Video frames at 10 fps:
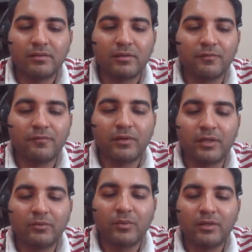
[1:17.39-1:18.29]
if
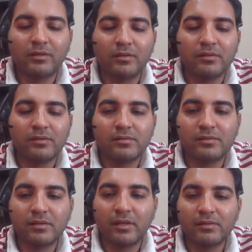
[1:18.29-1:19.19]
anyone
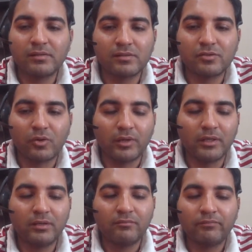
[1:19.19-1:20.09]
is else is
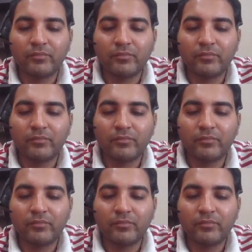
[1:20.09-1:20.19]
joining